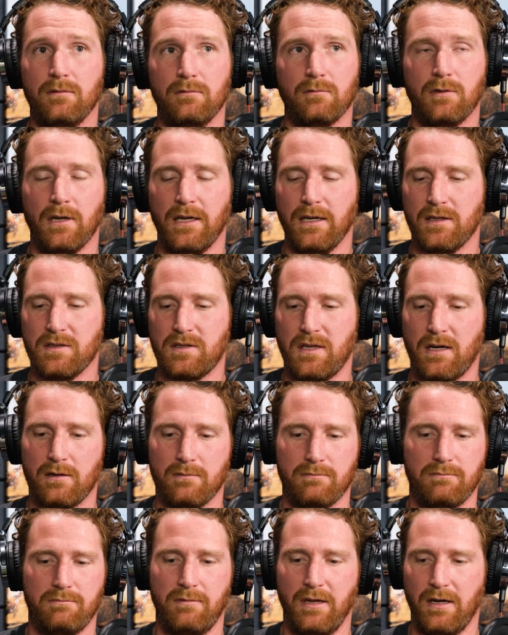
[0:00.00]
right, because
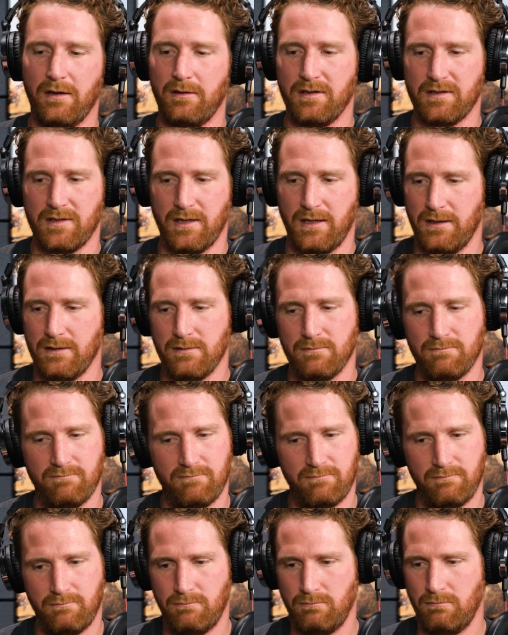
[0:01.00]
they're designed,
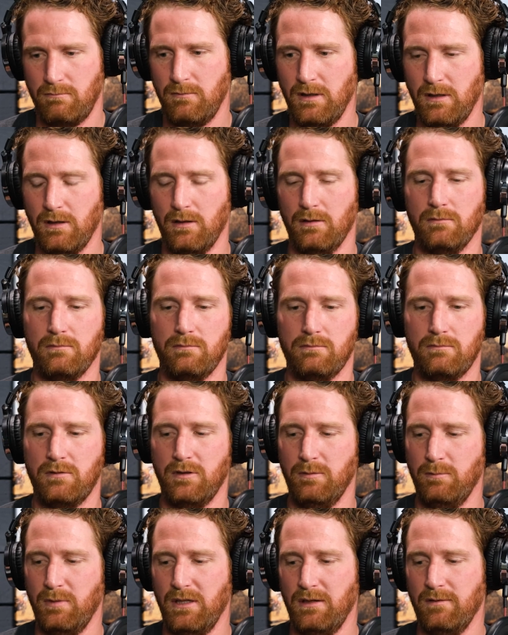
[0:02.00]
to
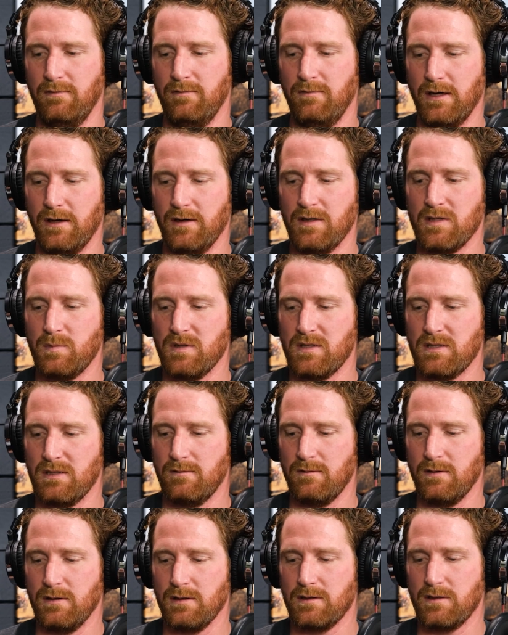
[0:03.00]
be very
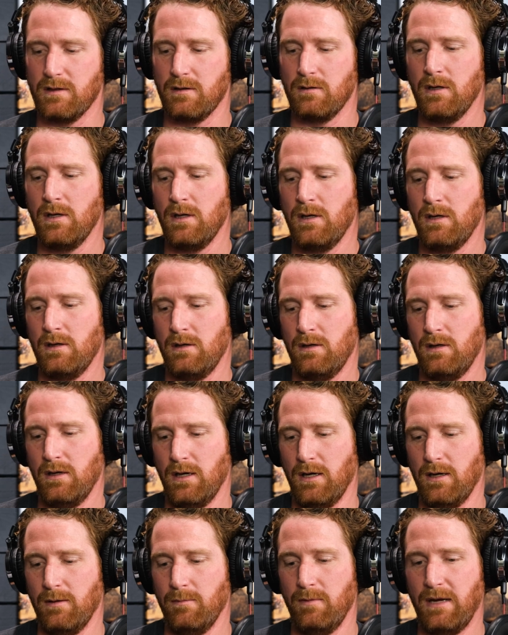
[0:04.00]
specific. So
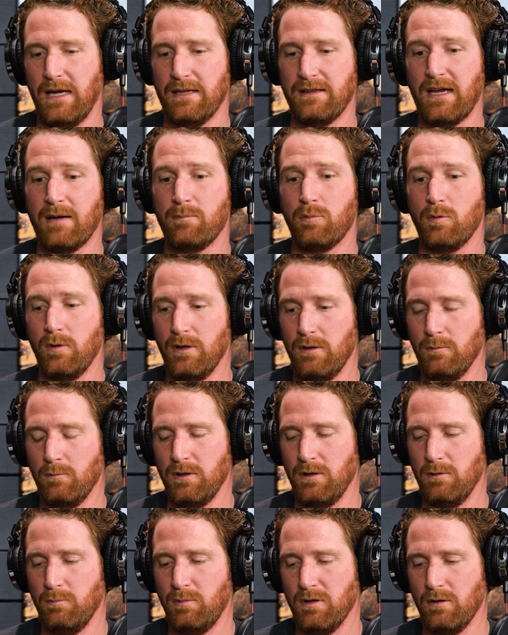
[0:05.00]
at that point,
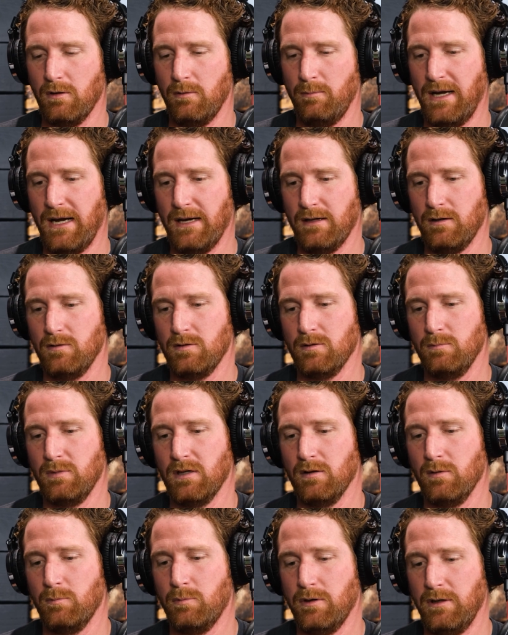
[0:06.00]
when you peel it back, you should be
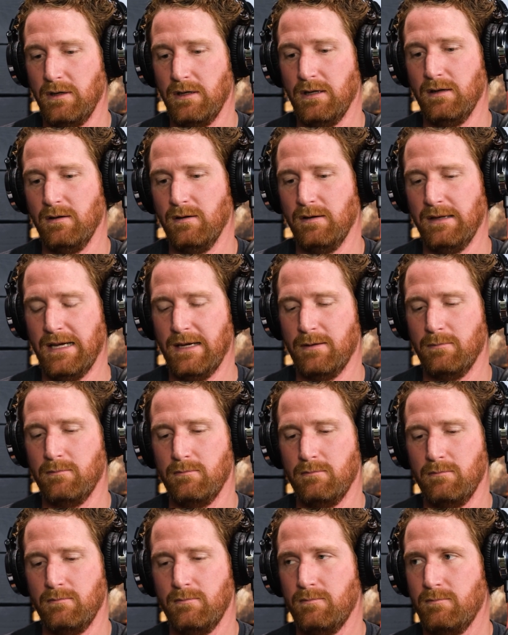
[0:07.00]
able to put it into that
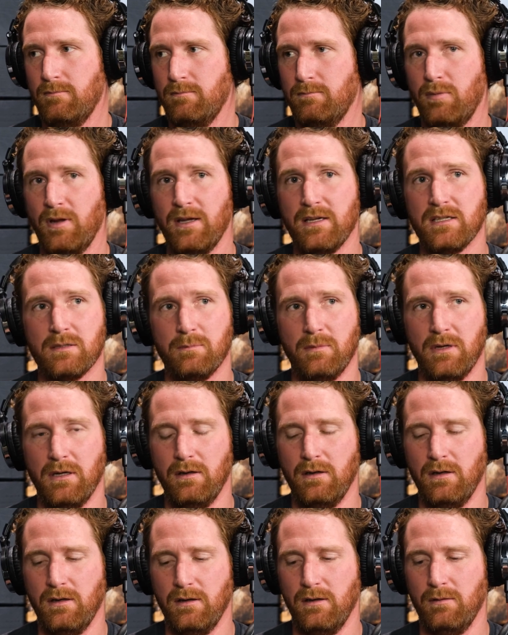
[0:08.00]

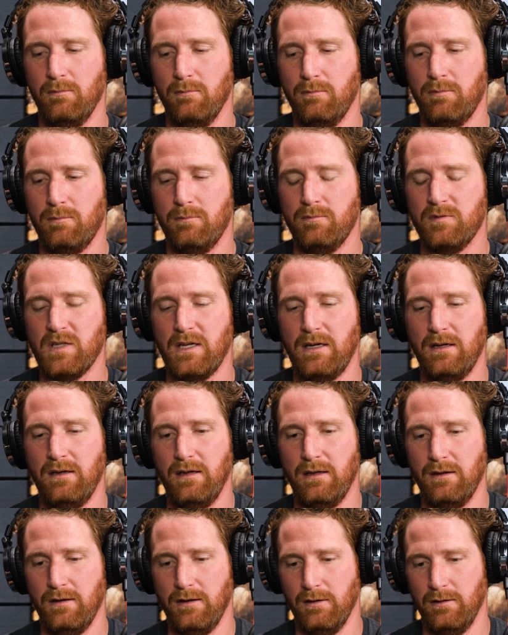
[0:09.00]
placement and then set it
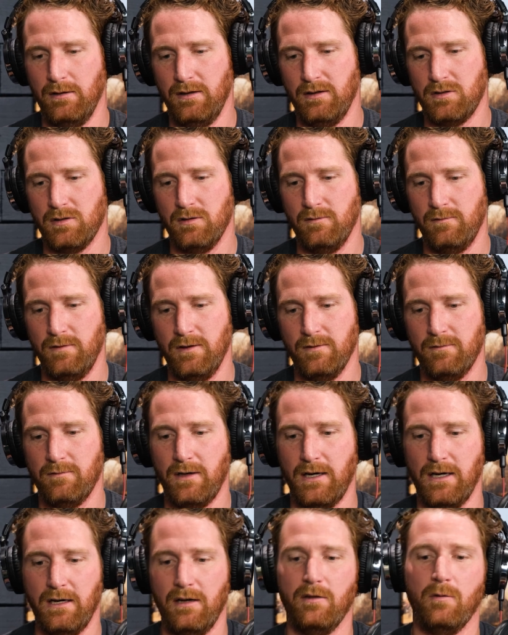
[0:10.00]
in there, and it should fit
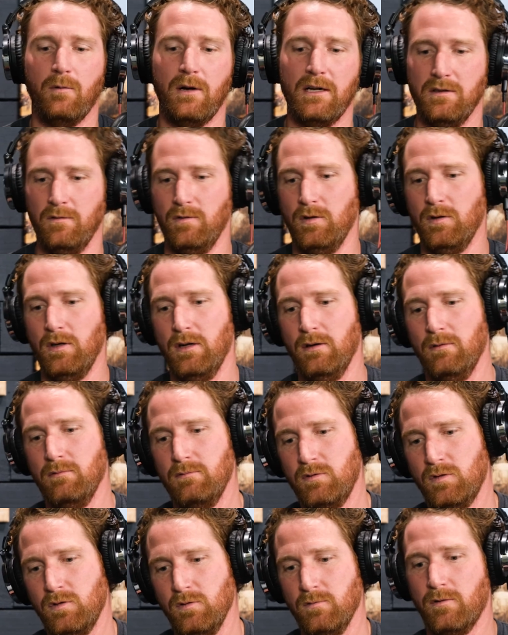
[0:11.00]
fine. Otherwise, if you get it
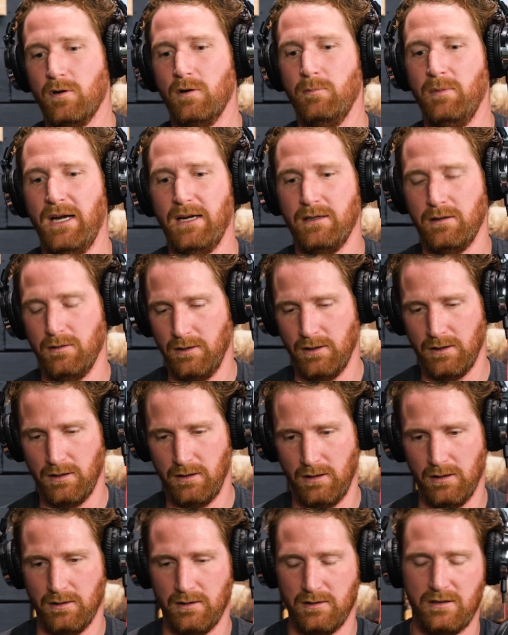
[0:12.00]
too far back, you're not
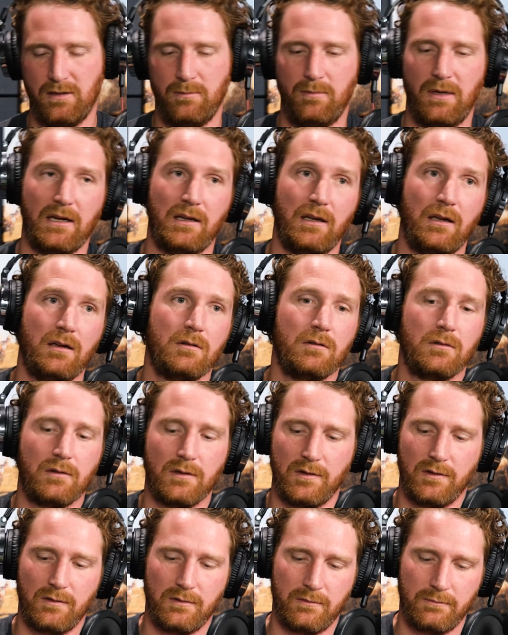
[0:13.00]
going to get the tip back angle,
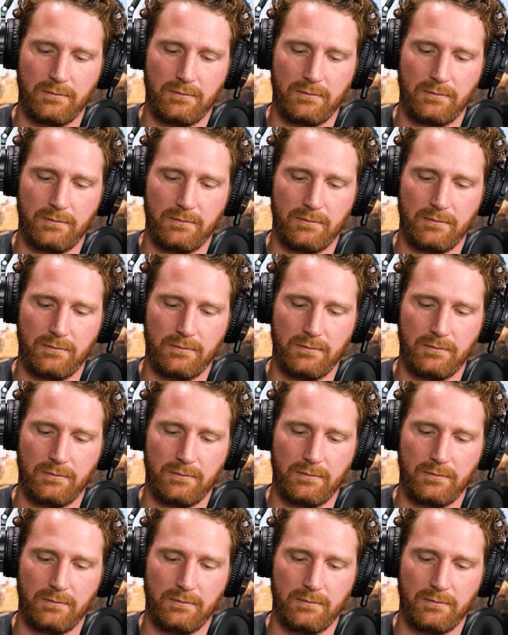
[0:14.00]
because